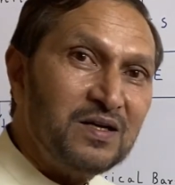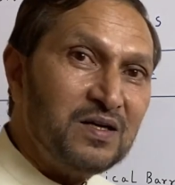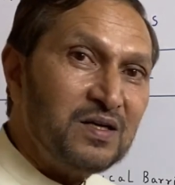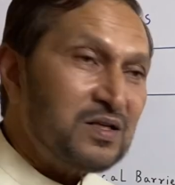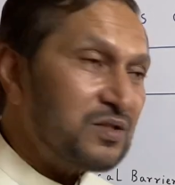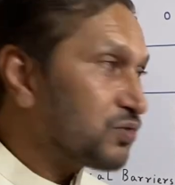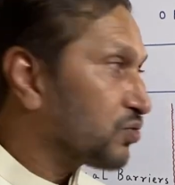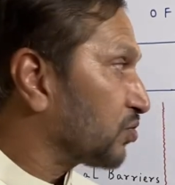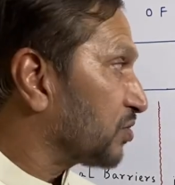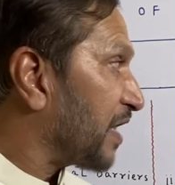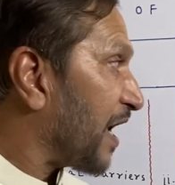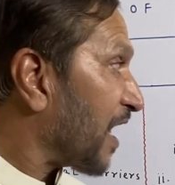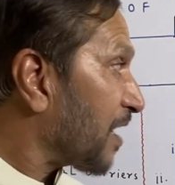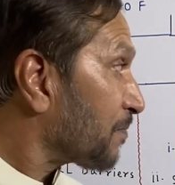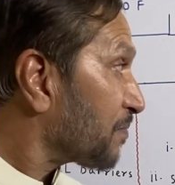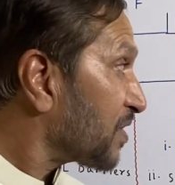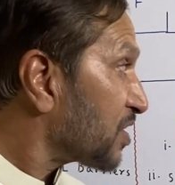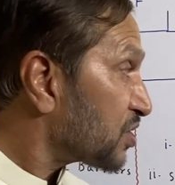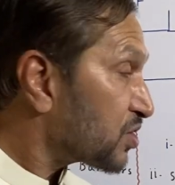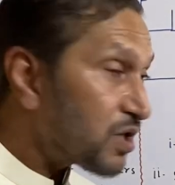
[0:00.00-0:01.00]
So that
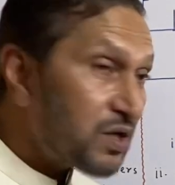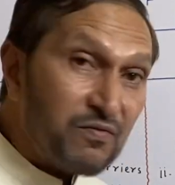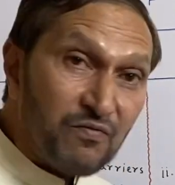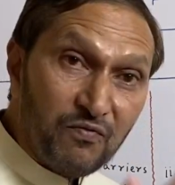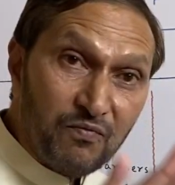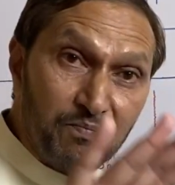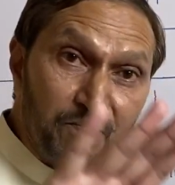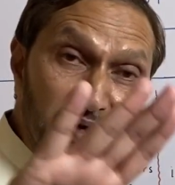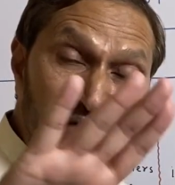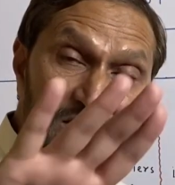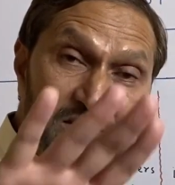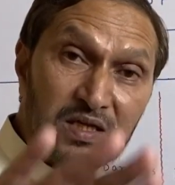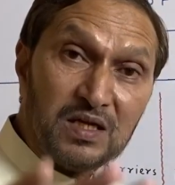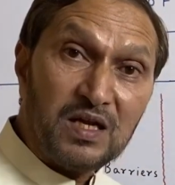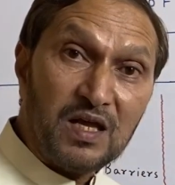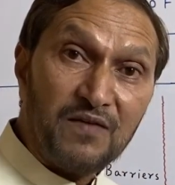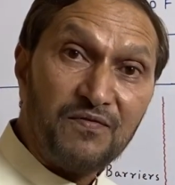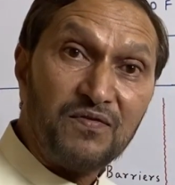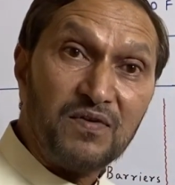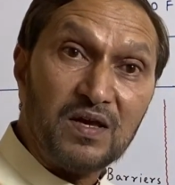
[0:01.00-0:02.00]
person
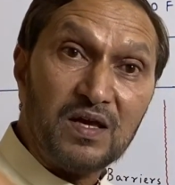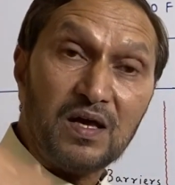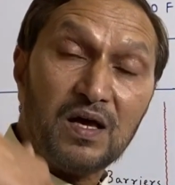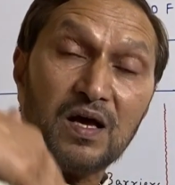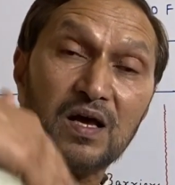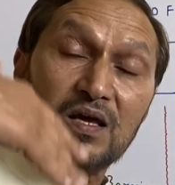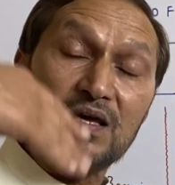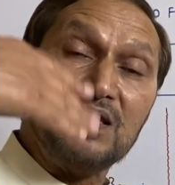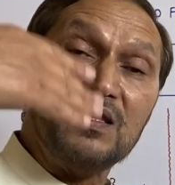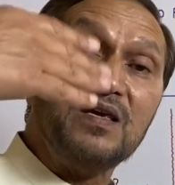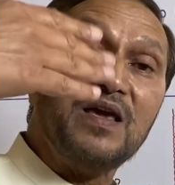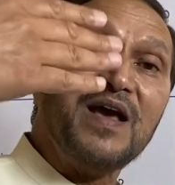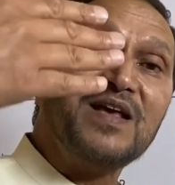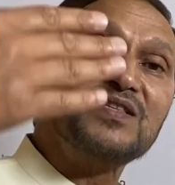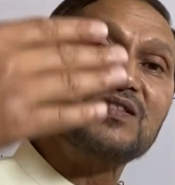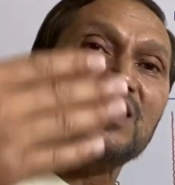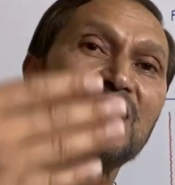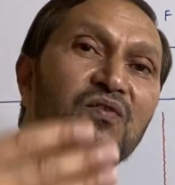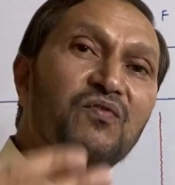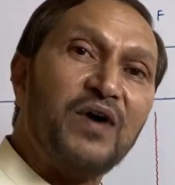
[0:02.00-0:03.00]
if he has
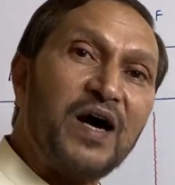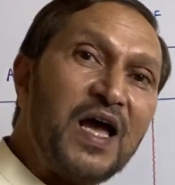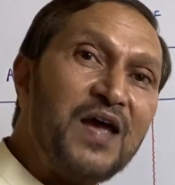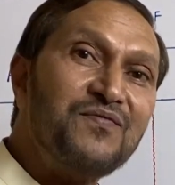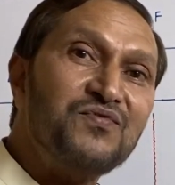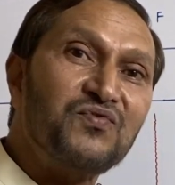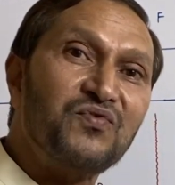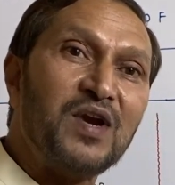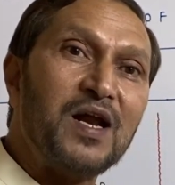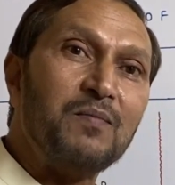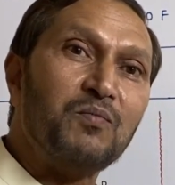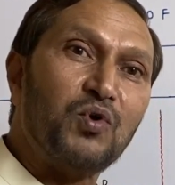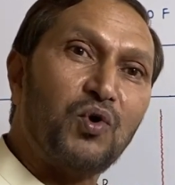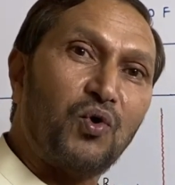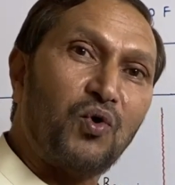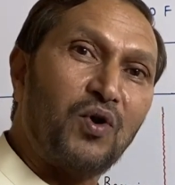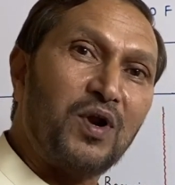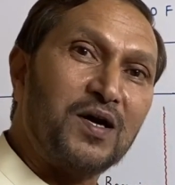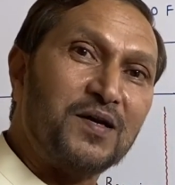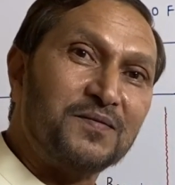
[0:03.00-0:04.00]
survived from
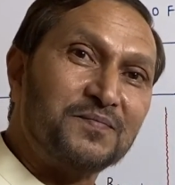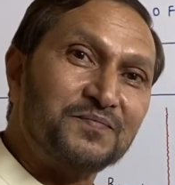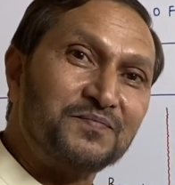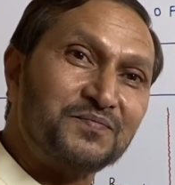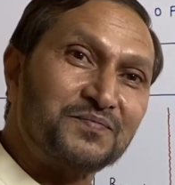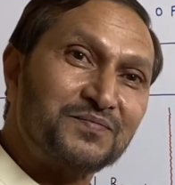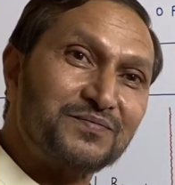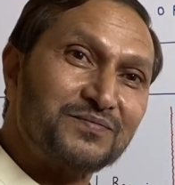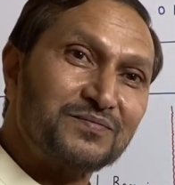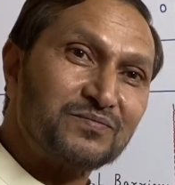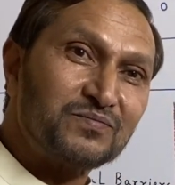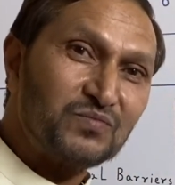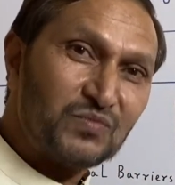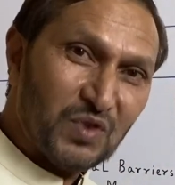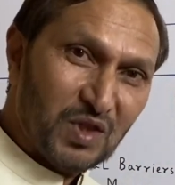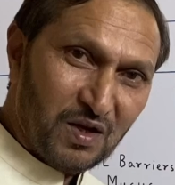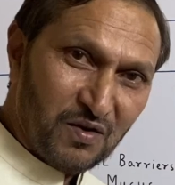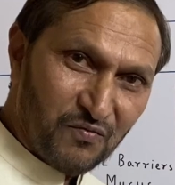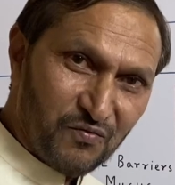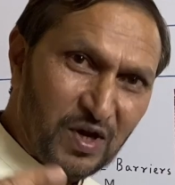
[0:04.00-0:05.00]

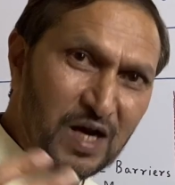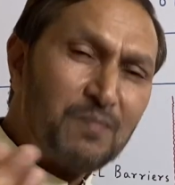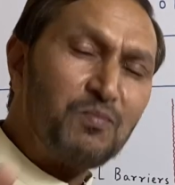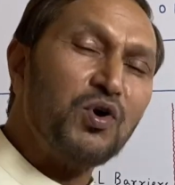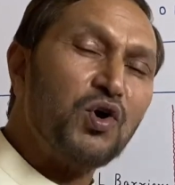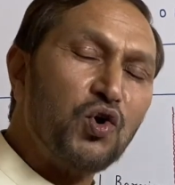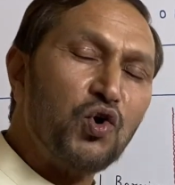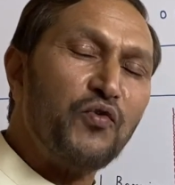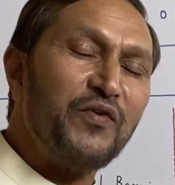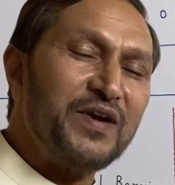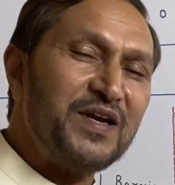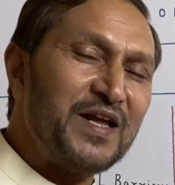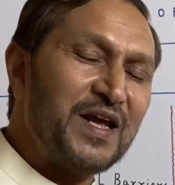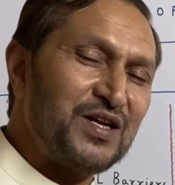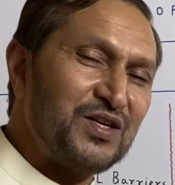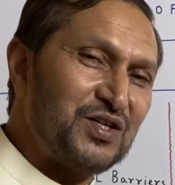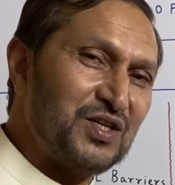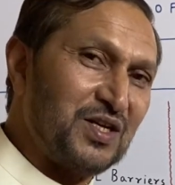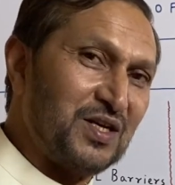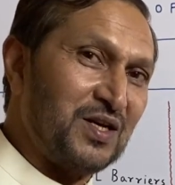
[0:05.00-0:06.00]

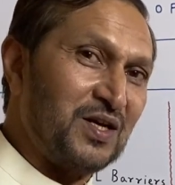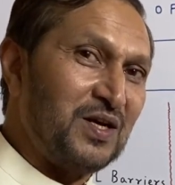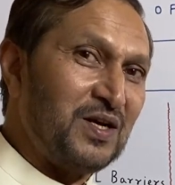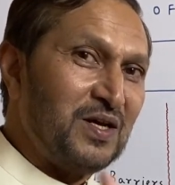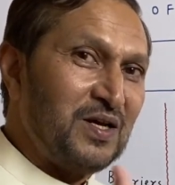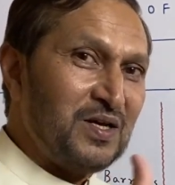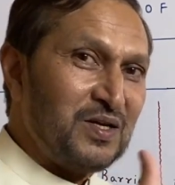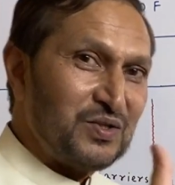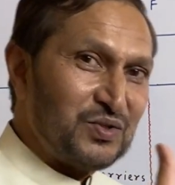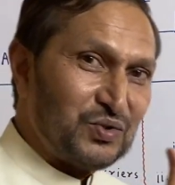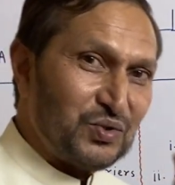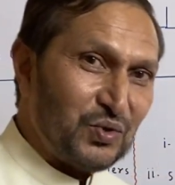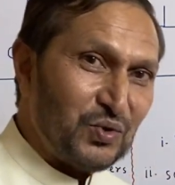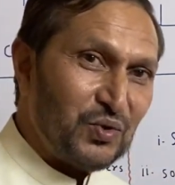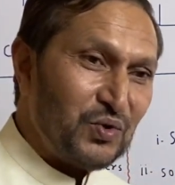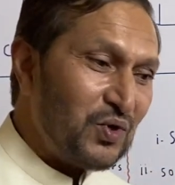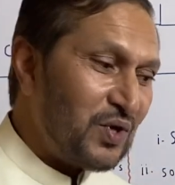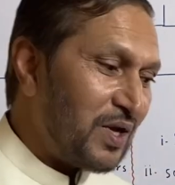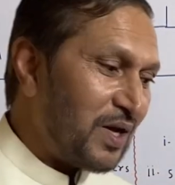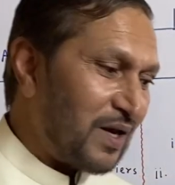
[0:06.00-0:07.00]
COVID-19,
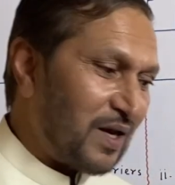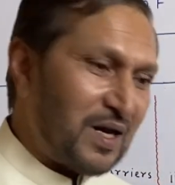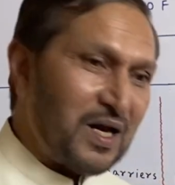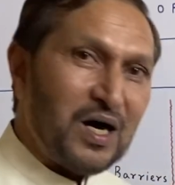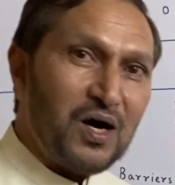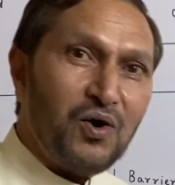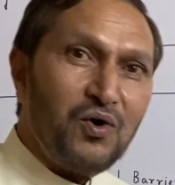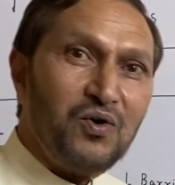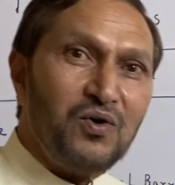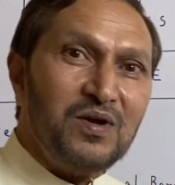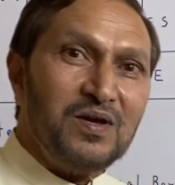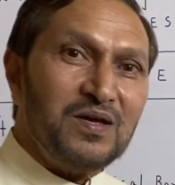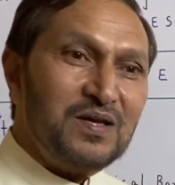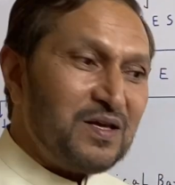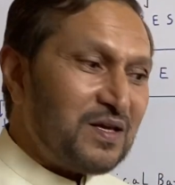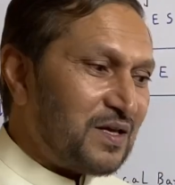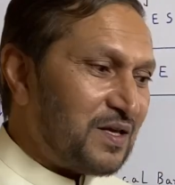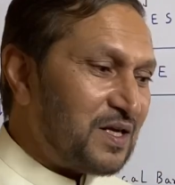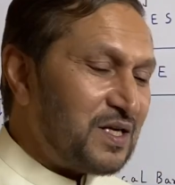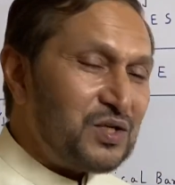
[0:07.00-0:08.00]
so now
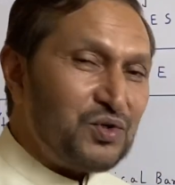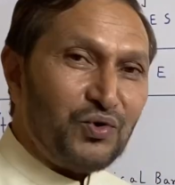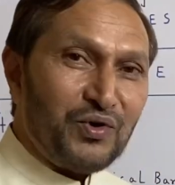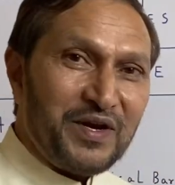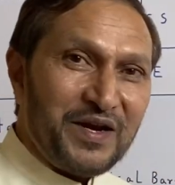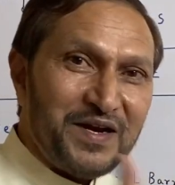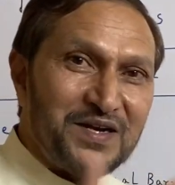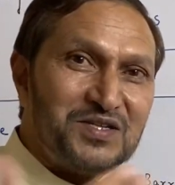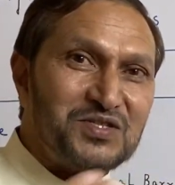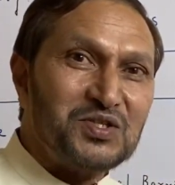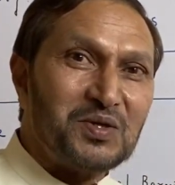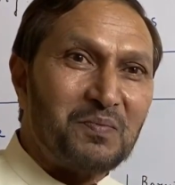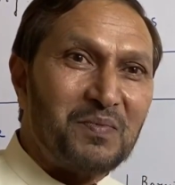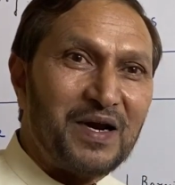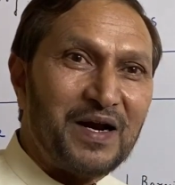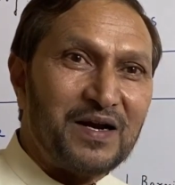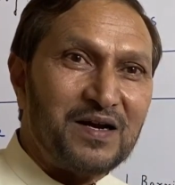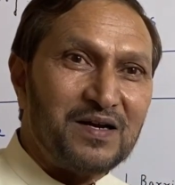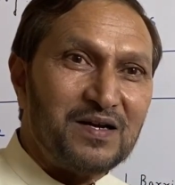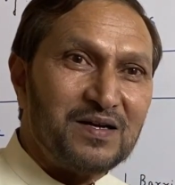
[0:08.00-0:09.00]
he donates the
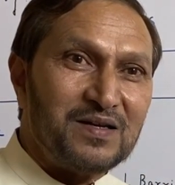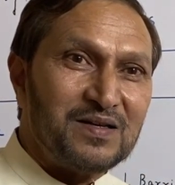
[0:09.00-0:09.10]
blood.